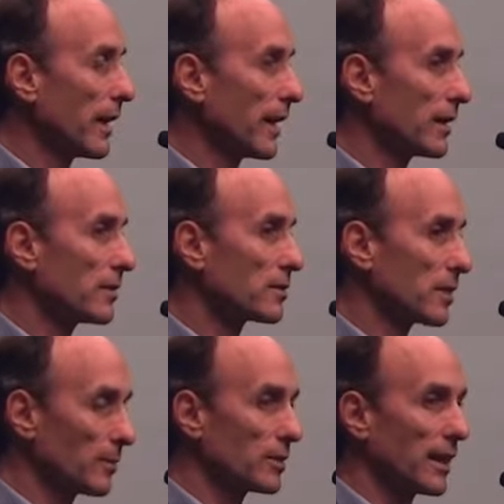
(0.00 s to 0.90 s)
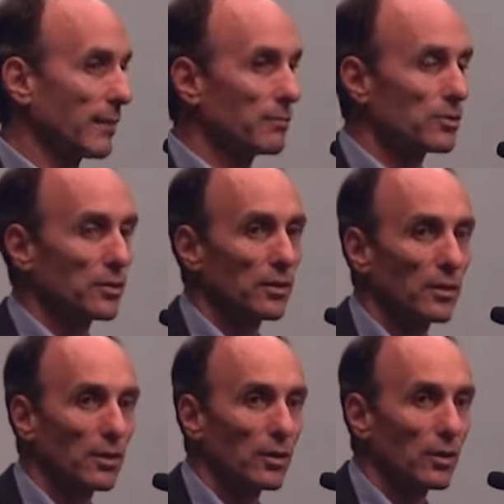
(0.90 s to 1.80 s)
And sometimes
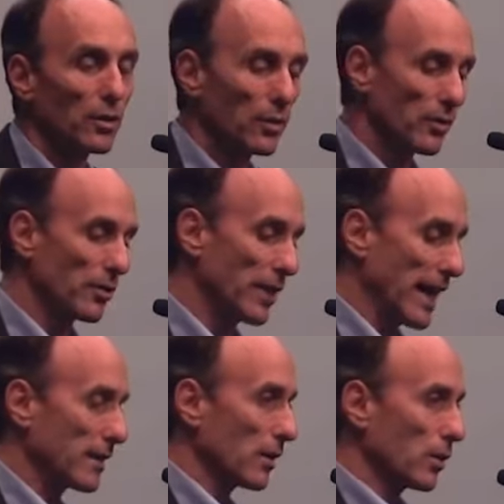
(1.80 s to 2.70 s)
that